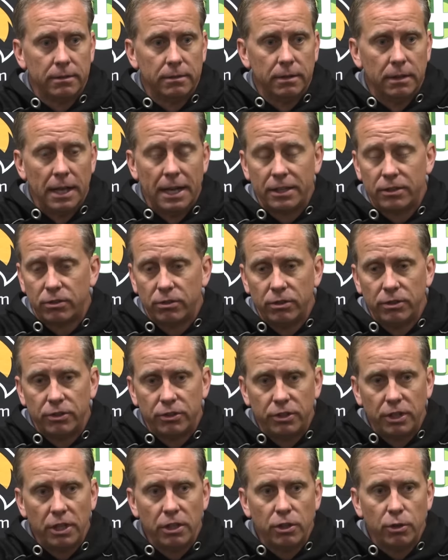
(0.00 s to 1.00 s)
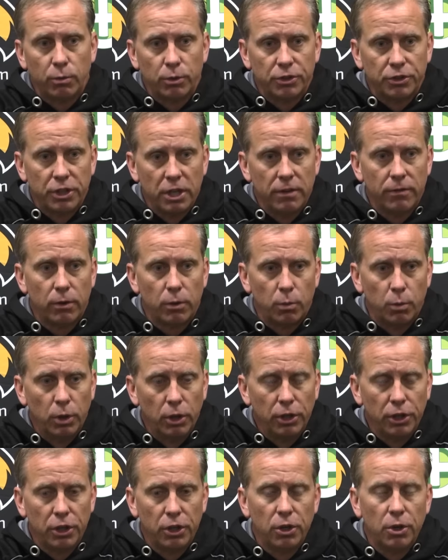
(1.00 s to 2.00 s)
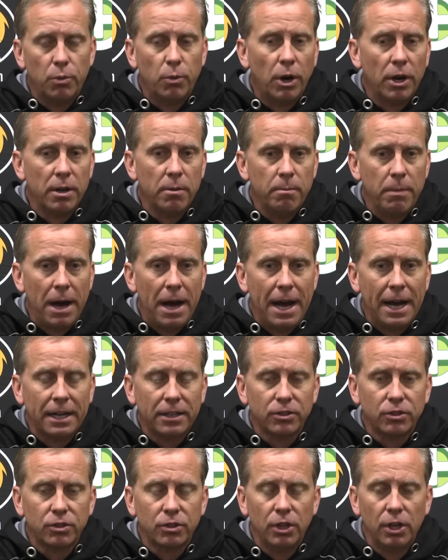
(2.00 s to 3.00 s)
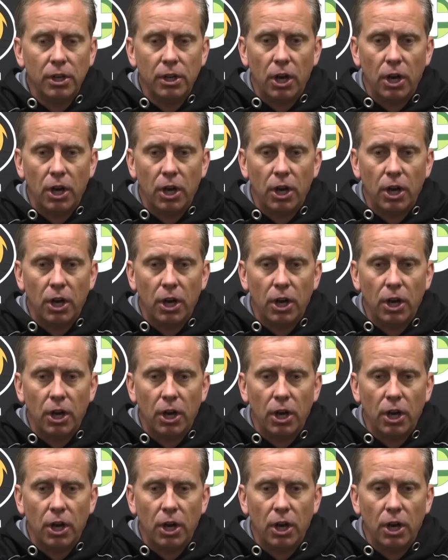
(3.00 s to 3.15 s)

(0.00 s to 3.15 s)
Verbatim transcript: an excellent senior receiver, really good running backs